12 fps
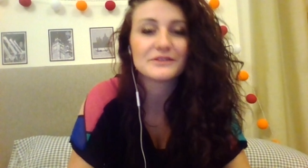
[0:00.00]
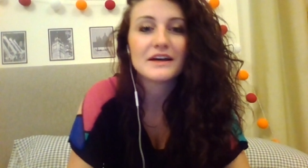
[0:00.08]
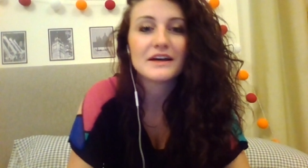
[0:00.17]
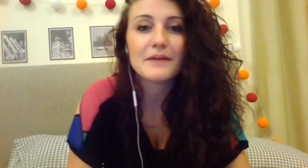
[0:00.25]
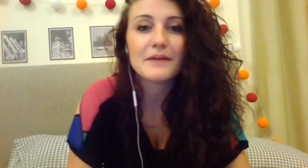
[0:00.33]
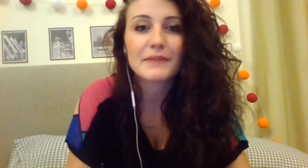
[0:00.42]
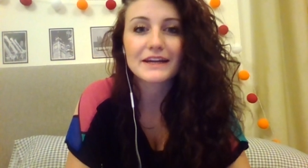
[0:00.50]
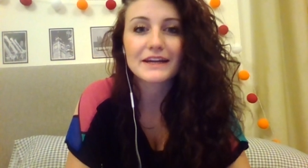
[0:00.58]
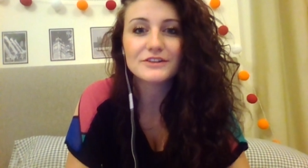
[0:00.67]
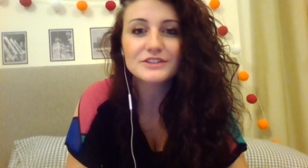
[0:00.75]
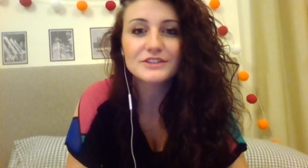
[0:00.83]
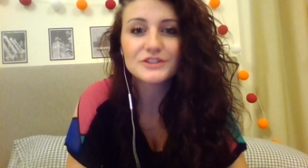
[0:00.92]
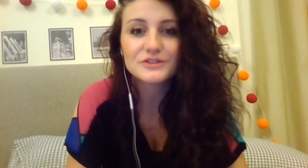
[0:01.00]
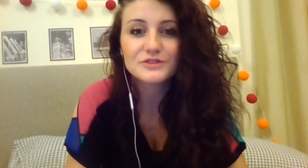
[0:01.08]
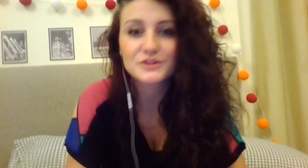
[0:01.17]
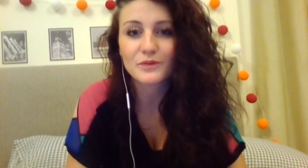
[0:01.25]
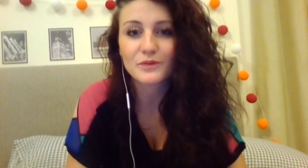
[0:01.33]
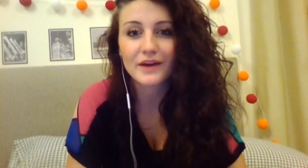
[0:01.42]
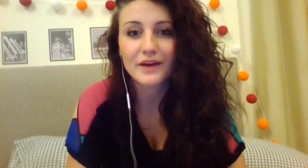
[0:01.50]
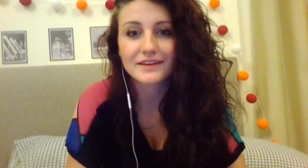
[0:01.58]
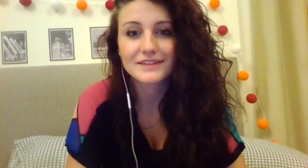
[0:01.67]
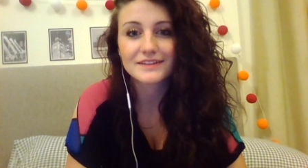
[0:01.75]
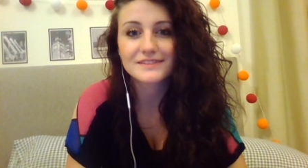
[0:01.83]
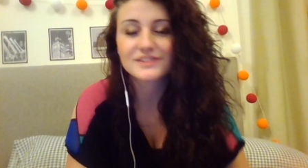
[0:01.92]
But I couldn't choose just one
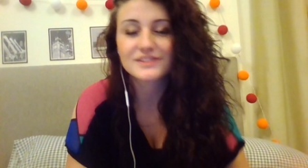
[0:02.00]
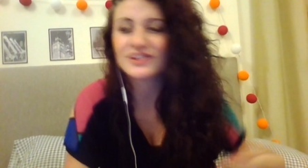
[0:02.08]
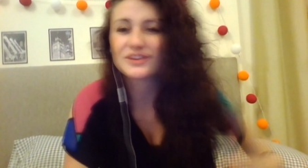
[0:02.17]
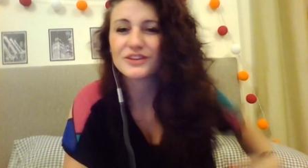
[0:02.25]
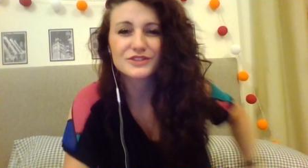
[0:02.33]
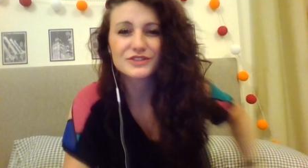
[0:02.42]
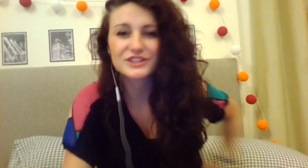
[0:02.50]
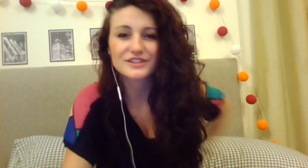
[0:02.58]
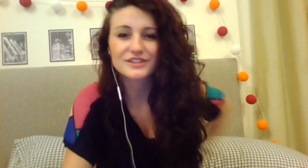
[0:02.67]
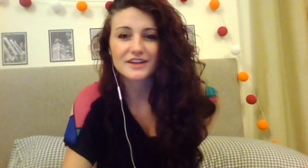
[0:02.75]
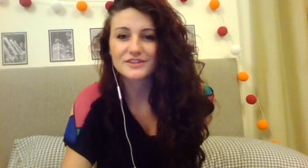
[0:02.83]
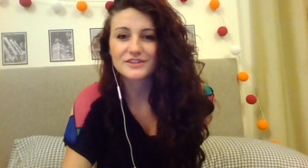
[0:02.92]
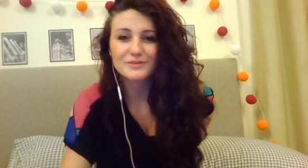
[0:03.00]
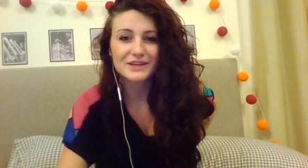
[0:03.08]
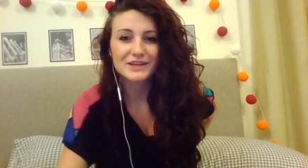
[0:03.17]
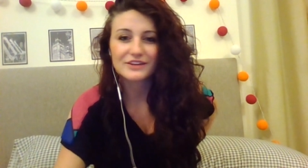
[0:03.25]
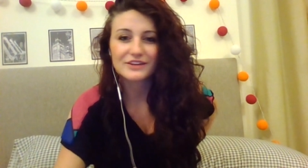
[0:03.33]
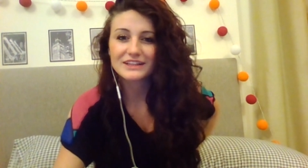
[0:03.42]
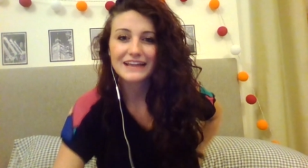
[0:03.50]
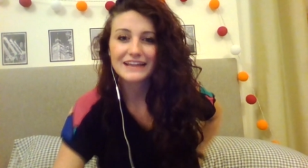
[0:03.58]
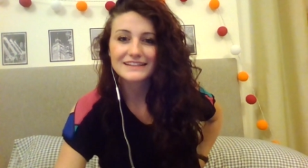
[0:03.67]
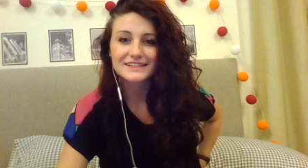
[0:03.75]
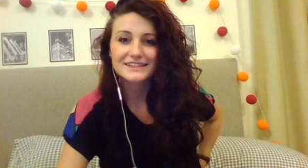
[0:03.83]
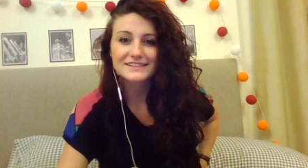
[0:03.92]
because, you know, she's just got so many good
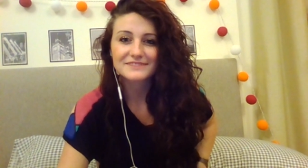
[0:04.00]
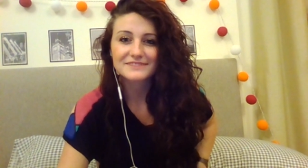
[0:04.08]
classics.